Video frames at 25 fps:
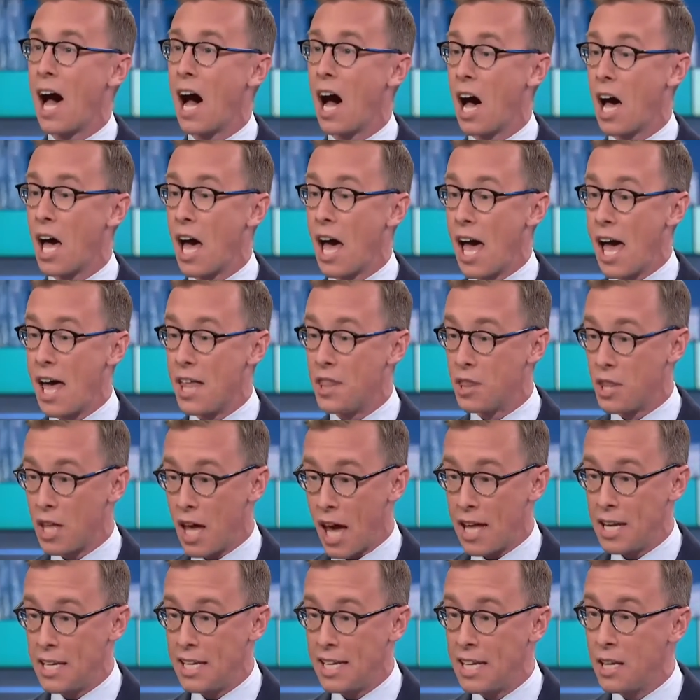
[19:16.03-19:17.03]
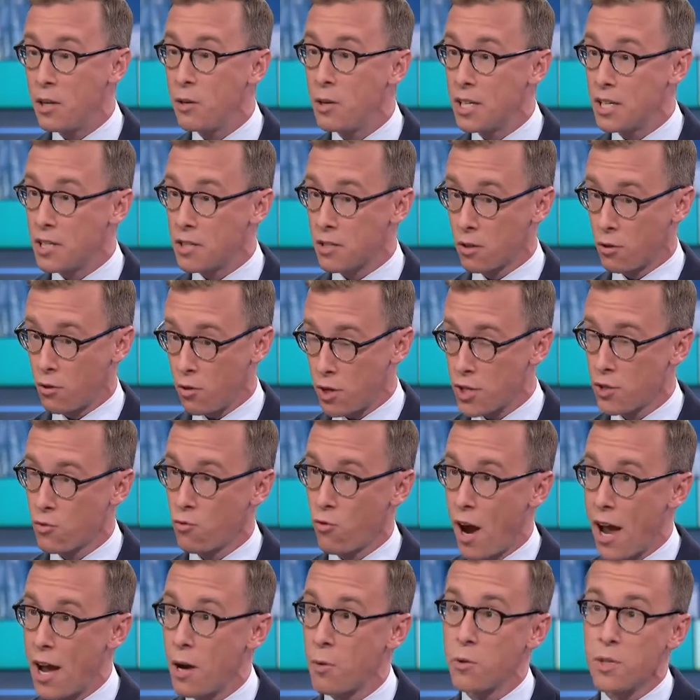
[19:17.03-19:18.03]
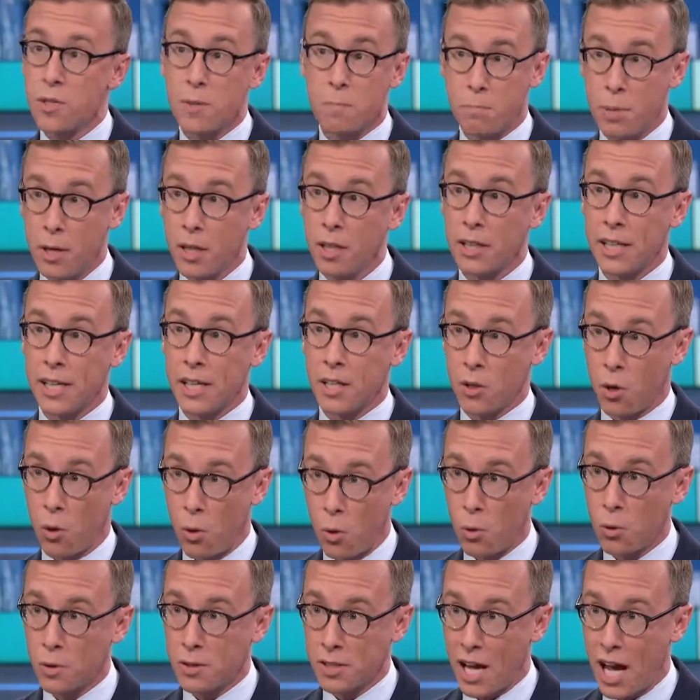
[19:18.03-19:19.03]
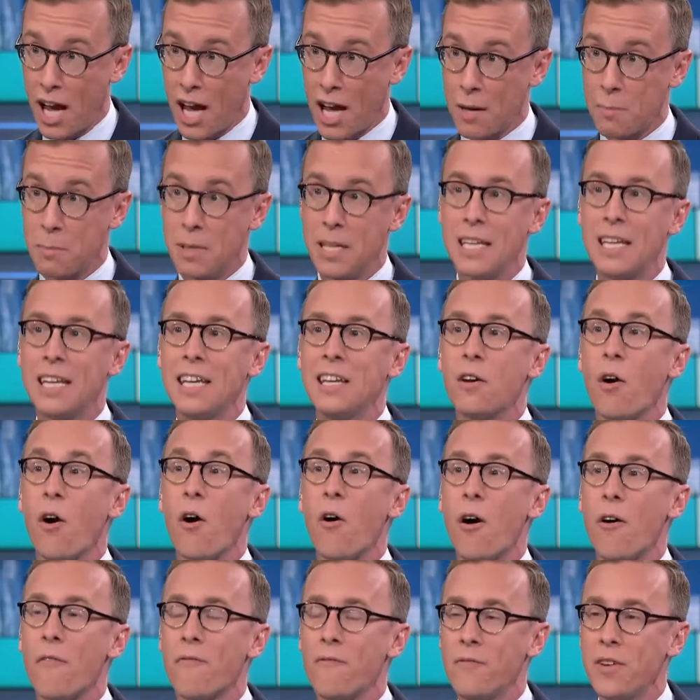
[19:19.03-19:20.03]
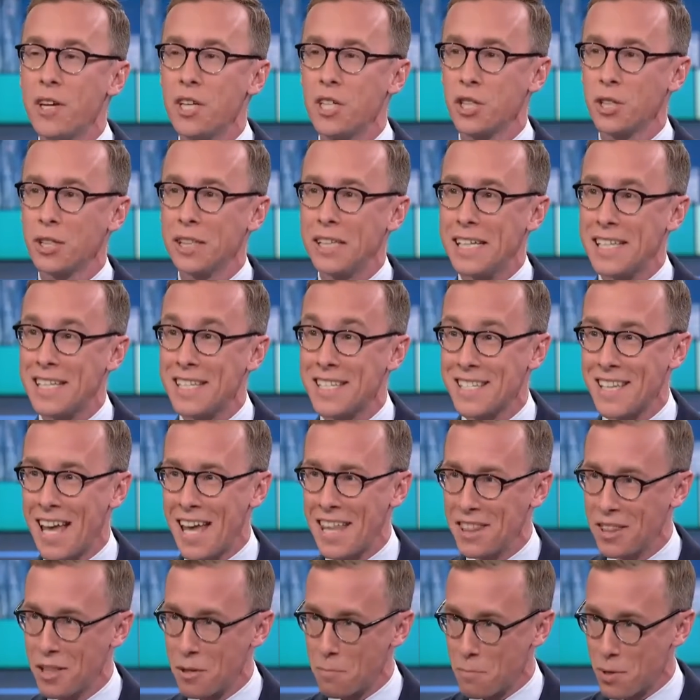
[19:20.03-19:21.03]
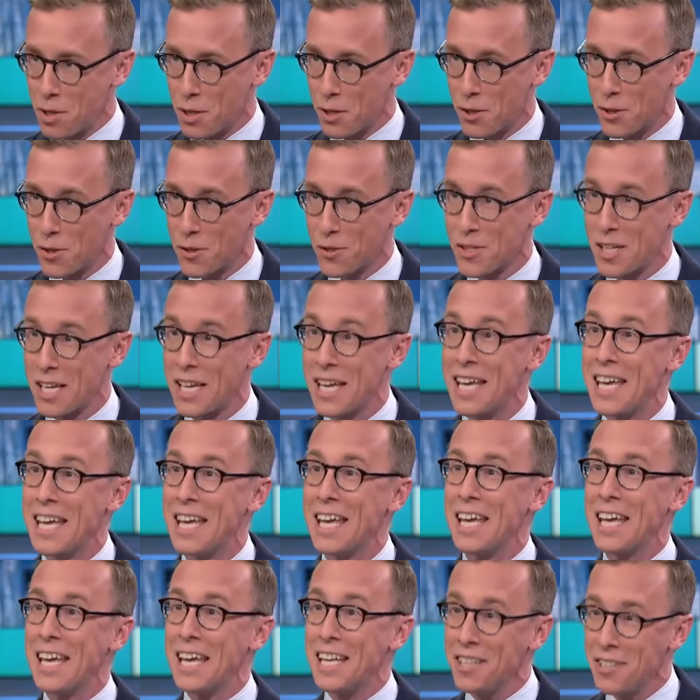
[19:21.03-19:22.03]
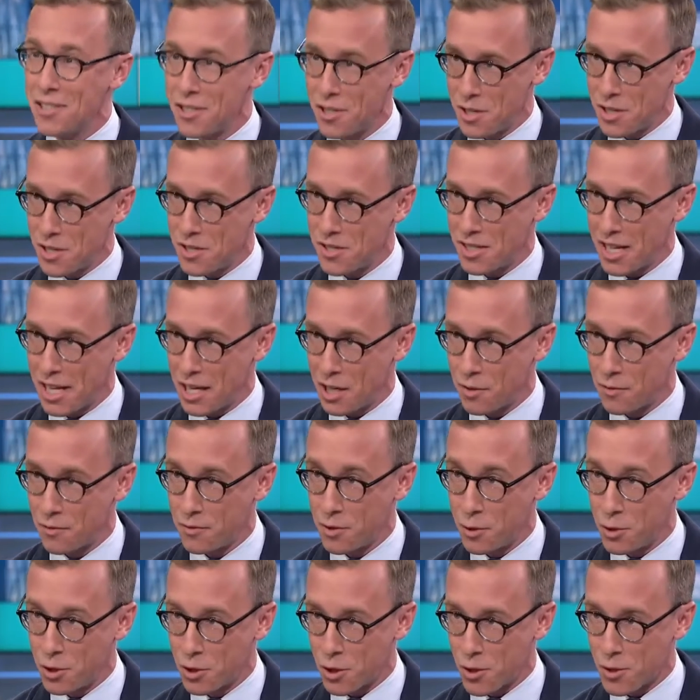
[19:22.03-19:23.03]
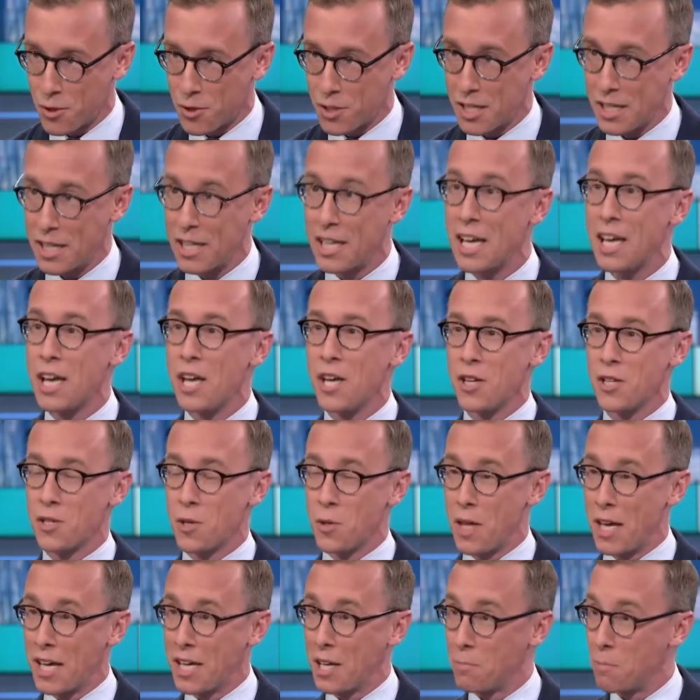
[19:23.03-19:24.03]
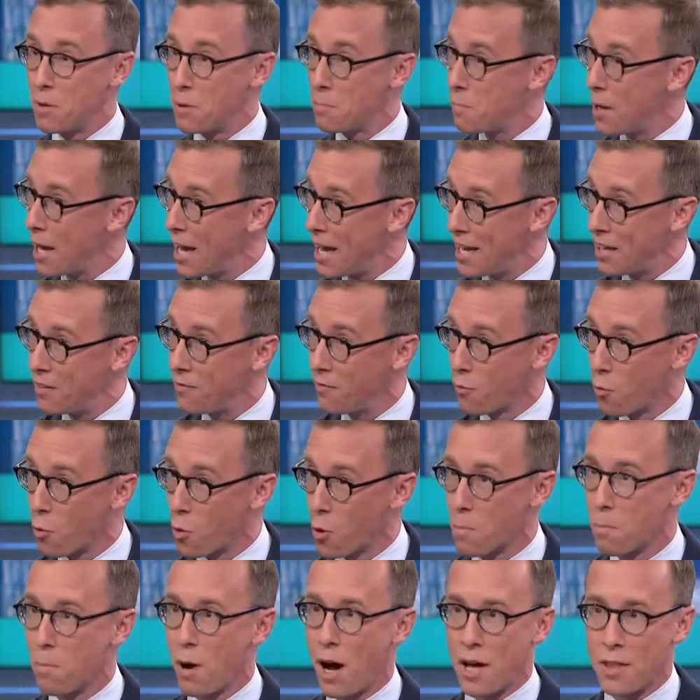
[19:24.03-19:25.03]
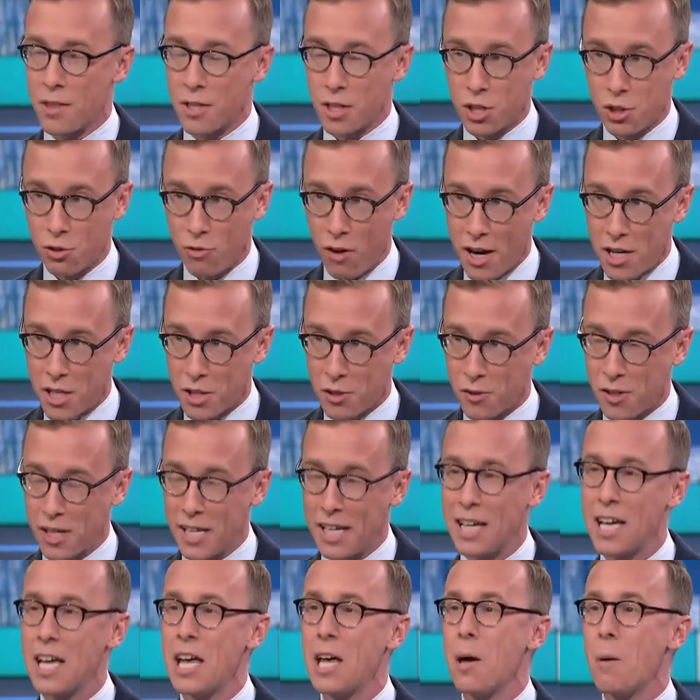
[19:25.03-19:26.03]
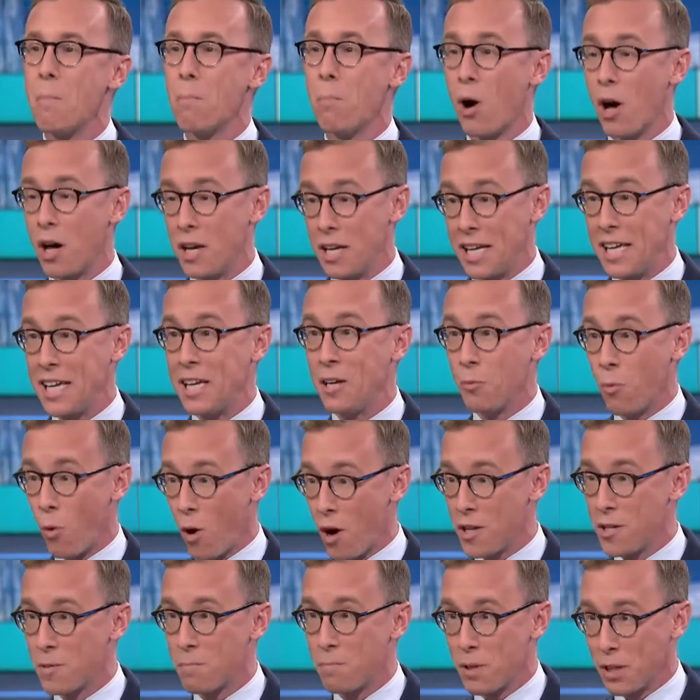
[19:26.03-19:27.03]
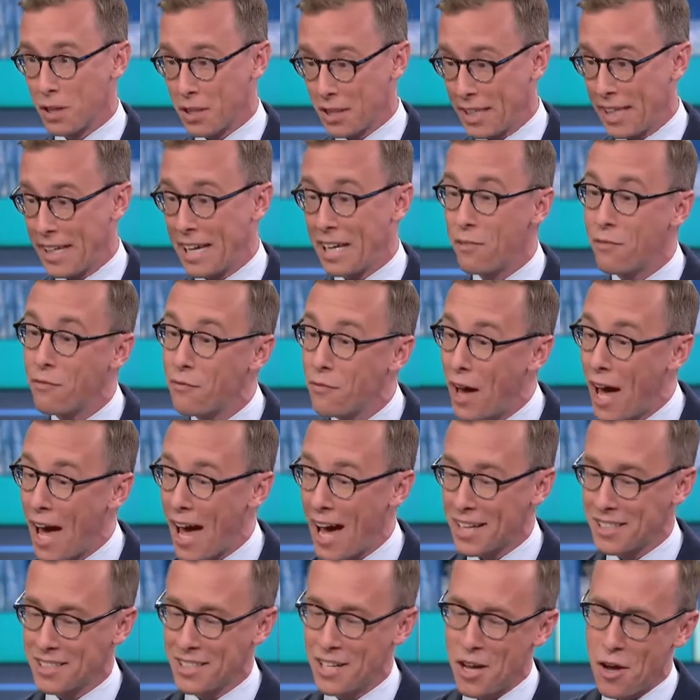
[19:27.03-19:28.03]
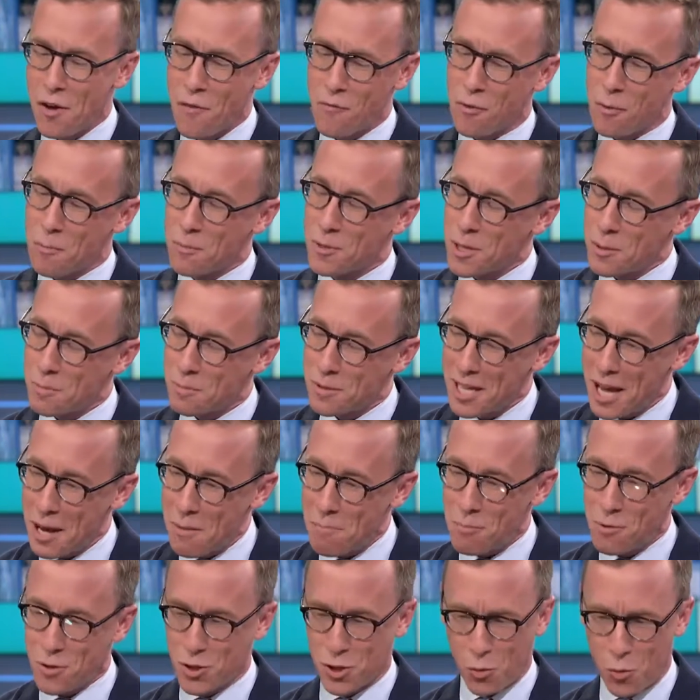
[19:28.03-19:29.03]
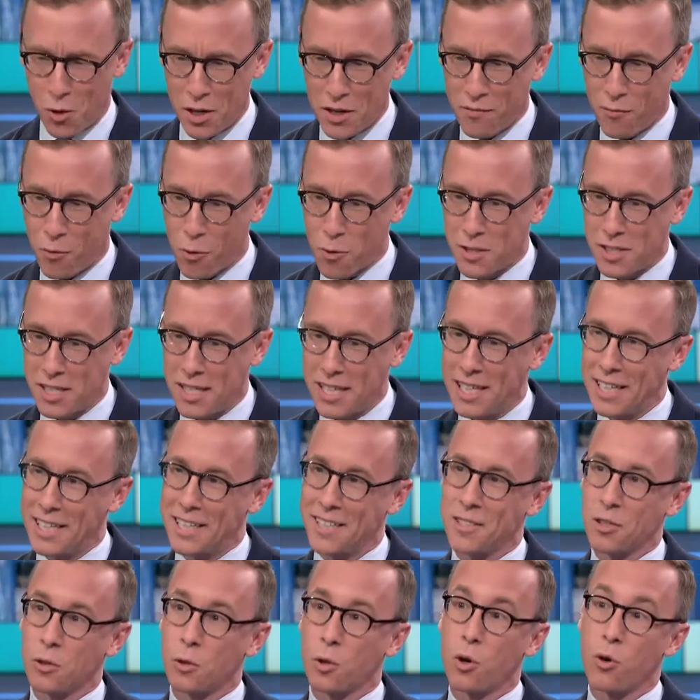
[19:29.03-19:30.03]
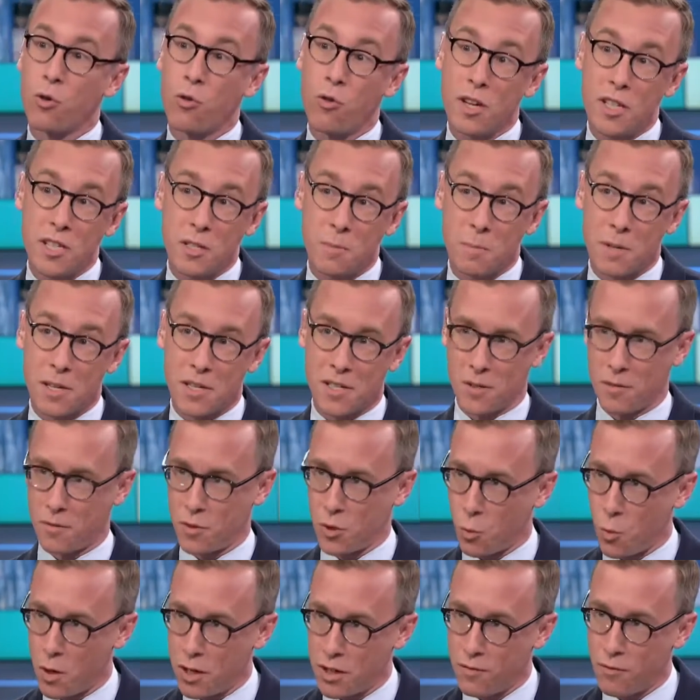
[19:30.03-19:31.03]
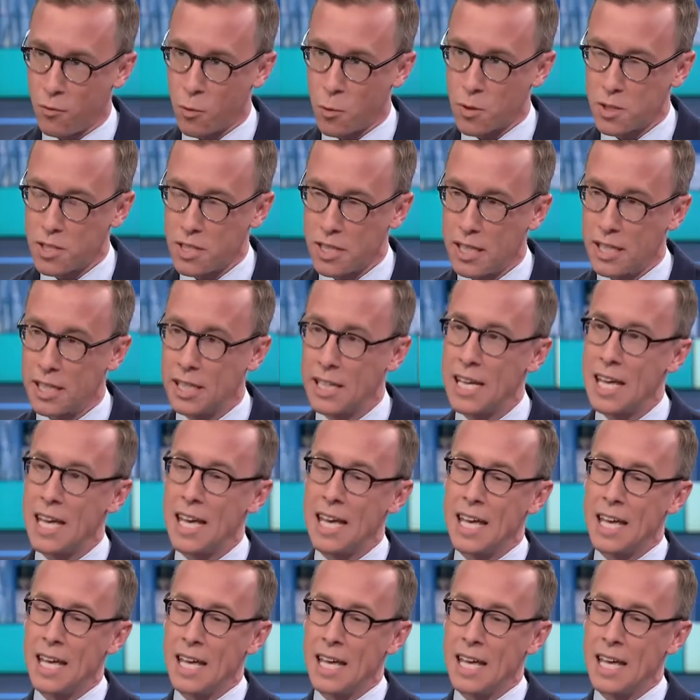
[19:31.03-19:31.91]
Uh, and, and he is, Chris Wray was billing the whole time. He didn't officially send the bills into the state of New Jersey so they could be paid for by the Treasury, but he was billing. In fact, from September 2014 until Christmas of 2014,